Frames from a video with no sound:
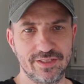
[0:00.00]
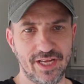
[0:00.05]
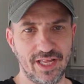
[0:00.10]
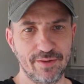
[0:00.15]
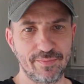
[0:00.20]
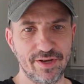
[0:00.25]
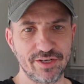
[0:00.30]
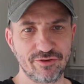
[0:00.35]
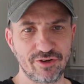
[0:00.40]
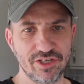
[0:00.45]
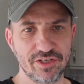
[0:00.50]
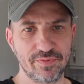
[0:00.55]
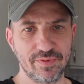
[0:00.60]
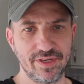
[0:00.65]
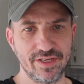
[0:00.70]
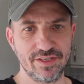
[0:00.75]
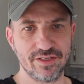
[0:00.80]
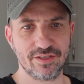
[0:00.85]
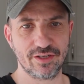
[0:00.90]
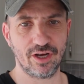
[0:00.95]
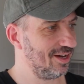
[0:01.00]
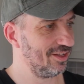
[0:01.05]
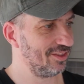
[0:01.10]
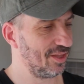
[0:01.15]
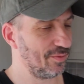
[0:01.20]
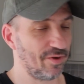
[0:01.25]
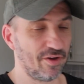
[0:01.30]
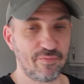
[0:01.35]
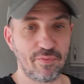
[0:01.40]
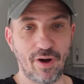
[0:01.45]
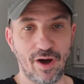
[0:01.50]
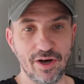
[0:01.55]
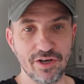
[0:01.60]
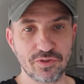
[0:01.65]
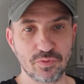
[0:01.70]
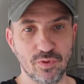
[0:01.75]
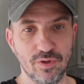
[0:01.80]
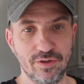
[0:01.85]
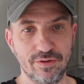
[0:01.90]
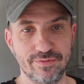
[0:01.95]
get the best recipes. So they both
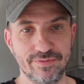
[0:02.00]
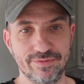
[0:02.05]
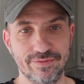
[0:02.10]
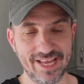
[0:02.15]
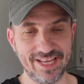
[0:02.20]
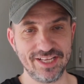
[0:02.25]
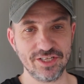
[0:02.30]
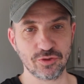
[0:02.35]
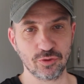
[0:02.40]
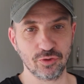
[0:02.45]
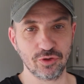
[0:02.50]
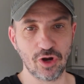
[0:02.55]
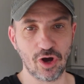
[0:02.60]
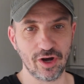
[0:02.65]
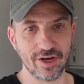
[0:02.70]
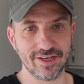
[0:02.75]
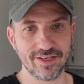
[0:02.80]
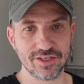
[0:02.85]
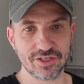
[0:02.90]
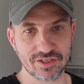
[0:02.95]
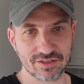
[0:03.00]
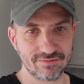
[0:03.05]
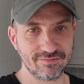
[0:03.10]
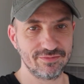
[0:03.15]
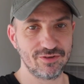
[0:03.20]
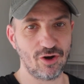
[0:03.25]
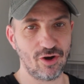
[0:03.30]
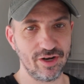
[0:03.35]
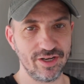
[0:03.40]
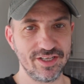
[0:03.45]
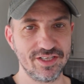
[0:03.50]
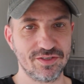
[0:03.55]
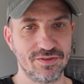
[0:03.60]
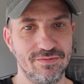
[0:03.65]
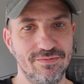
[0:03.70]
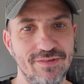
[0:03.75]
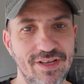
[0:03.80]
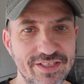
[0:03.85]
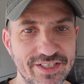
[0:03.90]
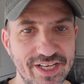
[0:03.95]
passed with A's or nines
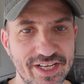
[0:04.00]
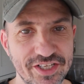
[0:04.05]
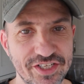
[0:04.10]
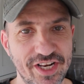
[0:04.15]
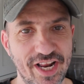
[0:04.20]
as it is